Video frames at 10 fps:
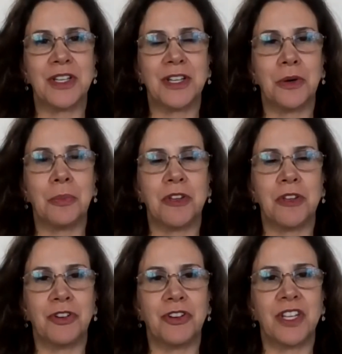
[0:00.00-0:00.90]
it'll
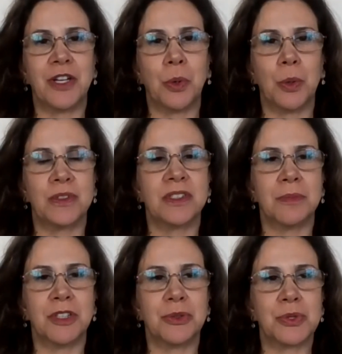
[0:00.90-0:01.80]
be for the
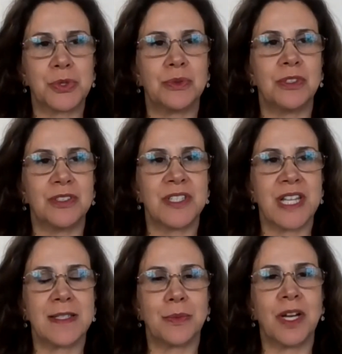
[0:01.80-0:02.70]
older middle
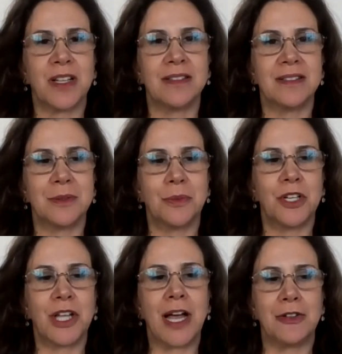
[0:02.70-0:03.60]
schoolers as well.
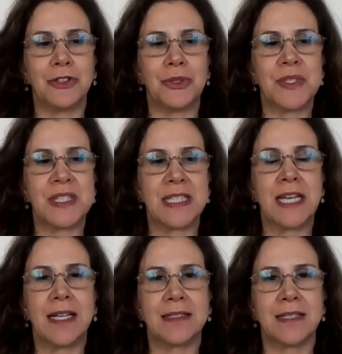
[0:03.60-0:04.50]
Well, how do you
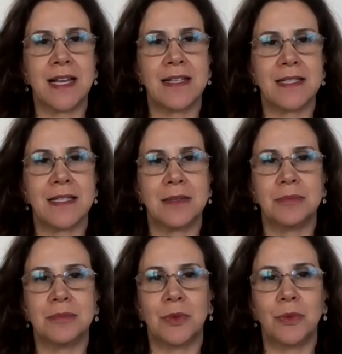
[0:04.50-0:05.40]
see that as
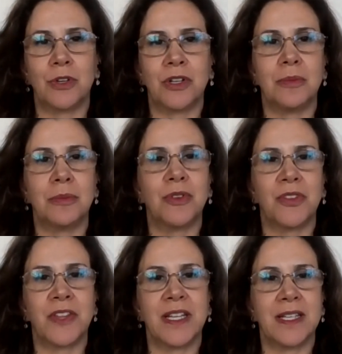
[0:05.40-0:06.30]
a
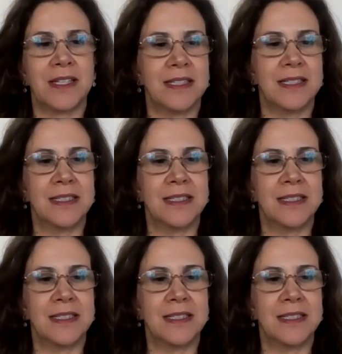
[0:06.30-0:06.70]
workable thing?